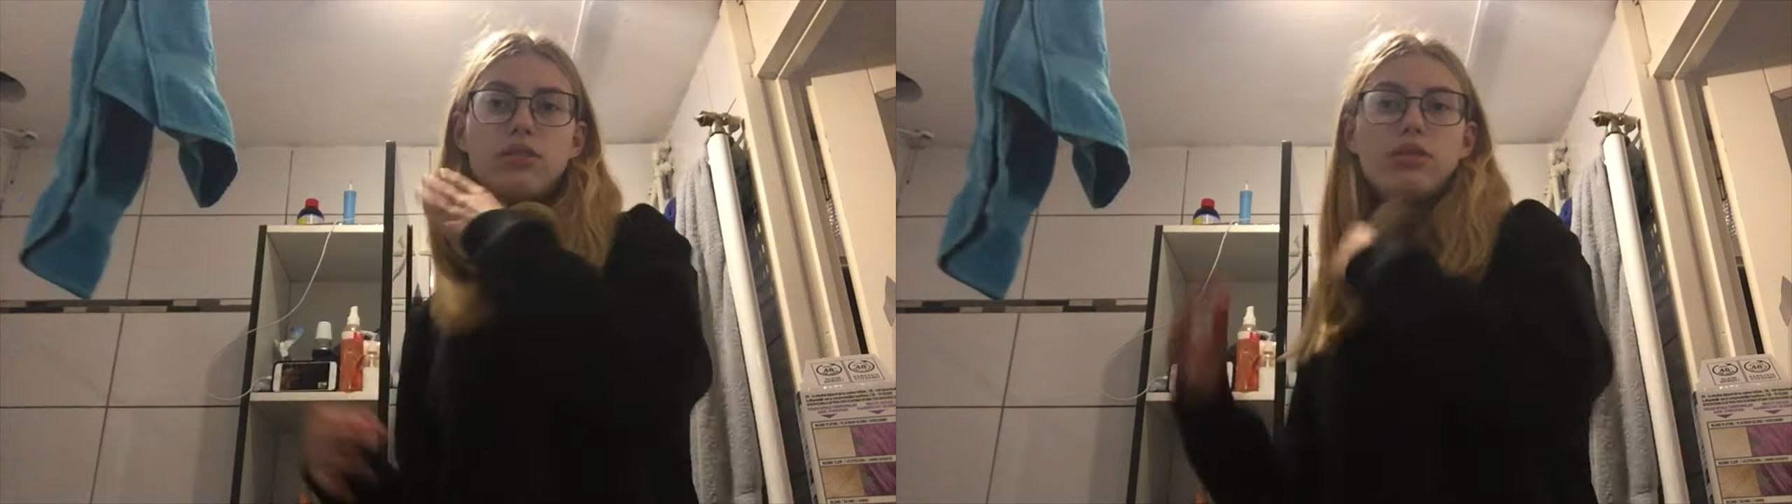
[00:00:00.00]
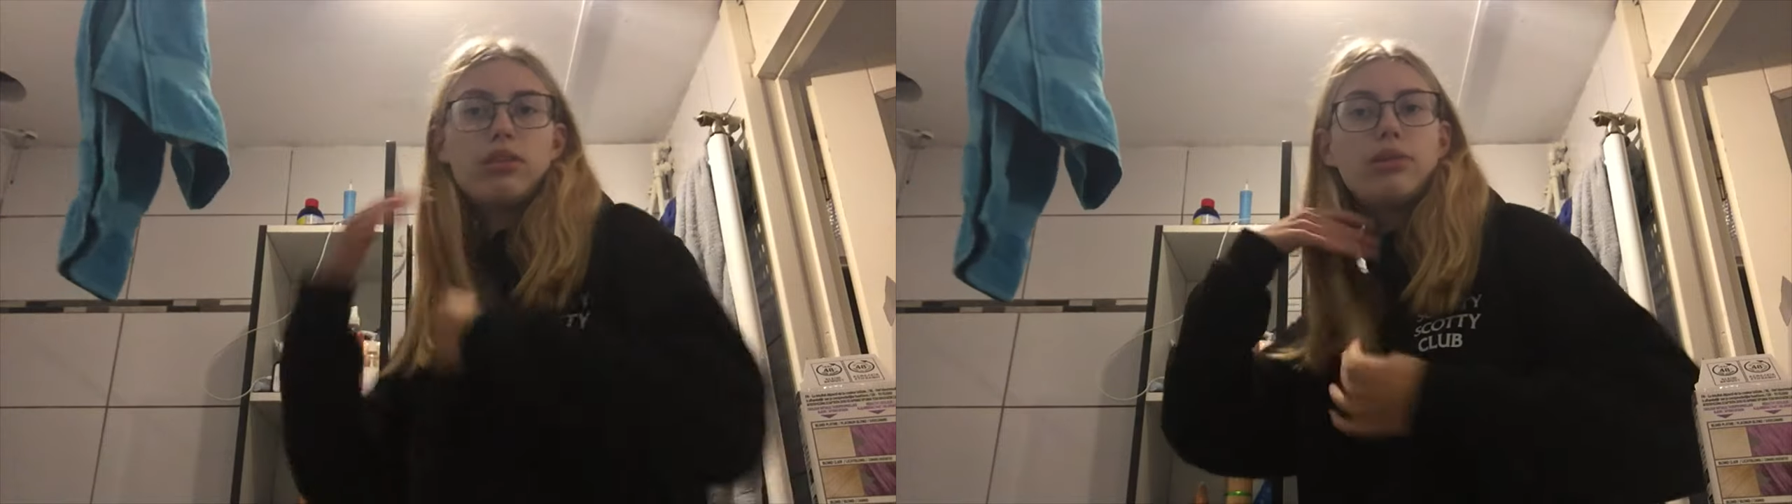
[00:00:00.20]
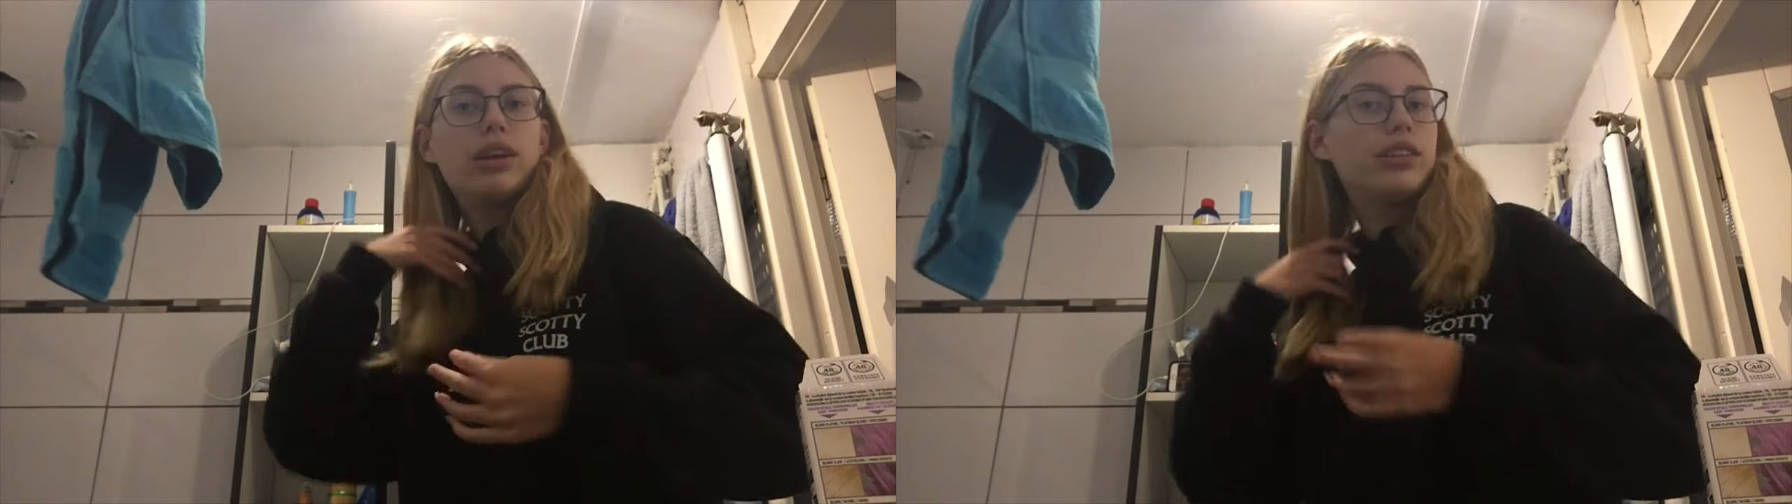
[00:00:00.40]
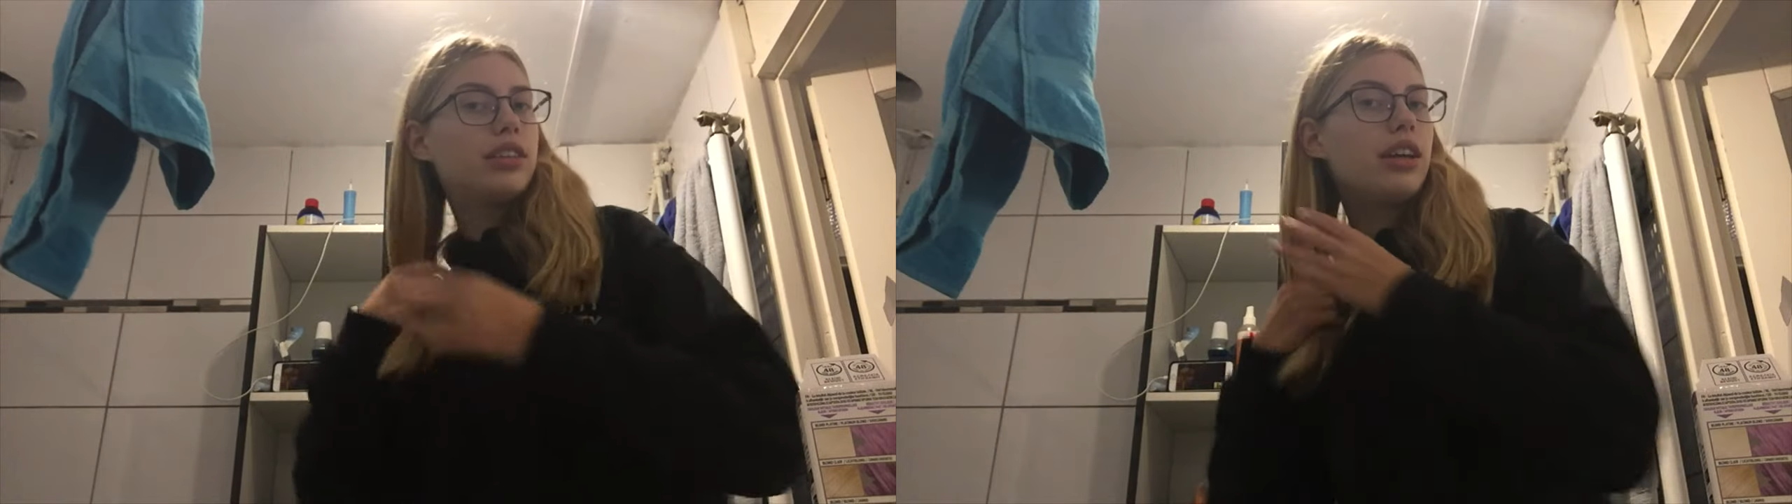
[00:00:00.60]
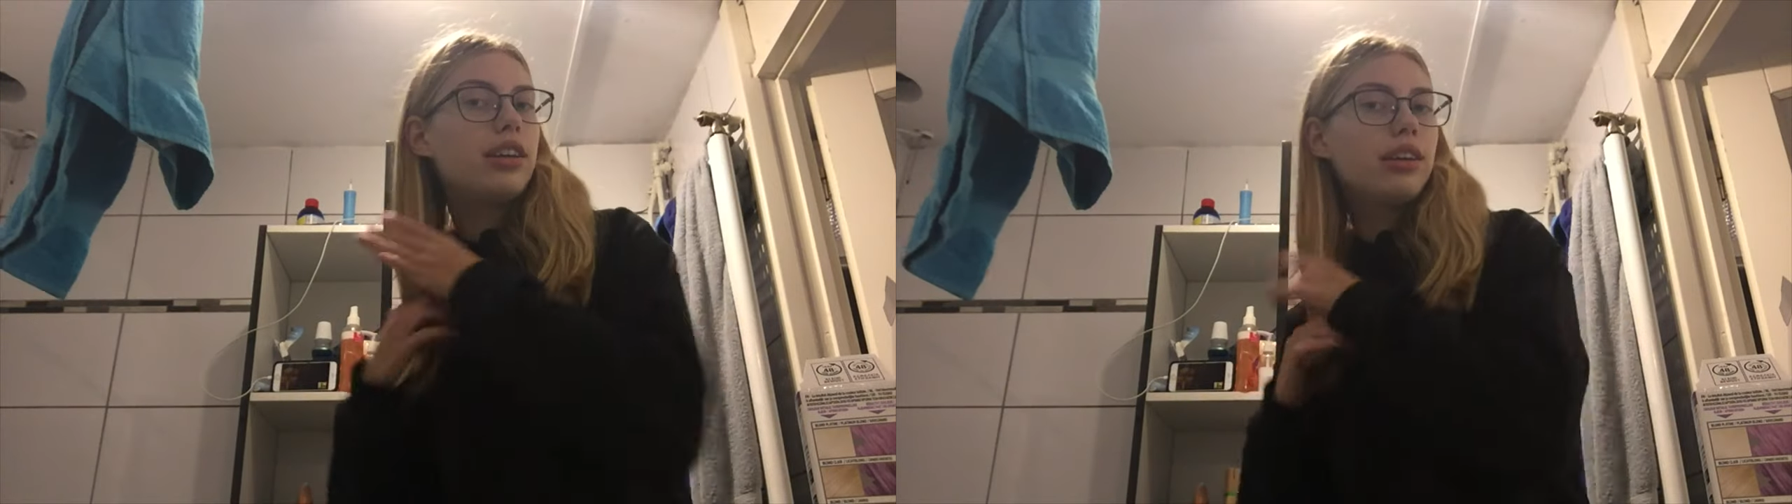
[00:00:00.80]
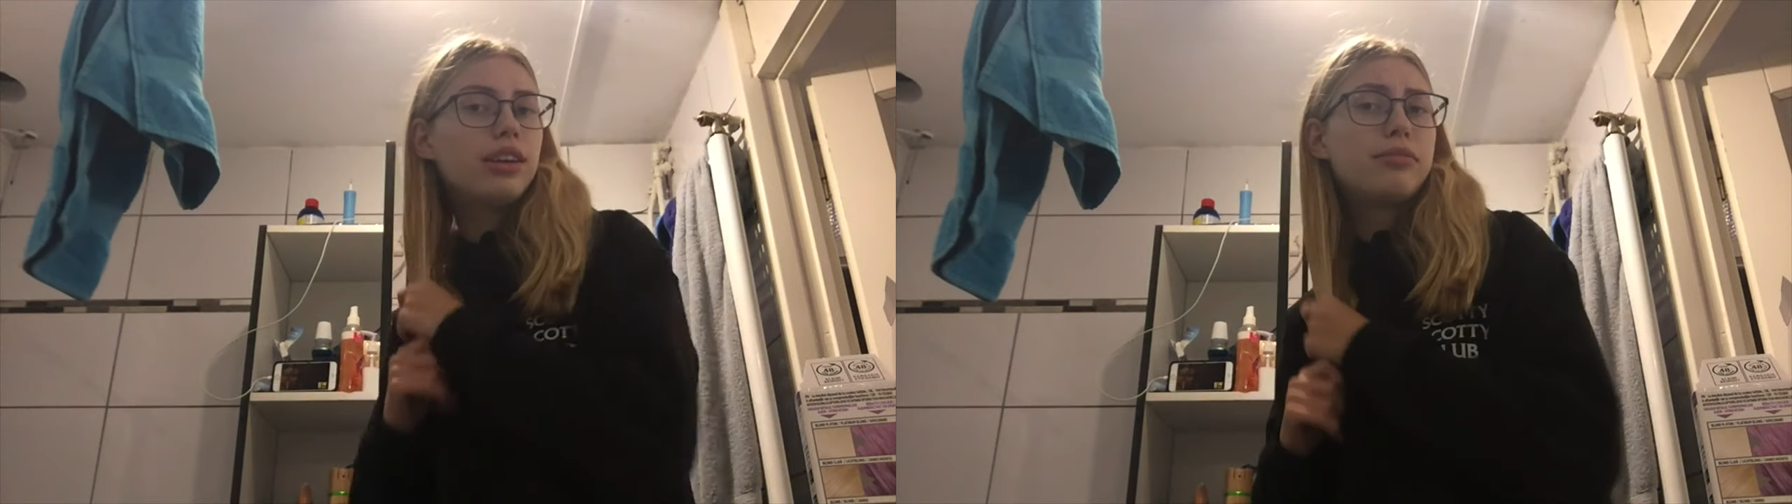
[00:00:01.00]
I don't know what I said.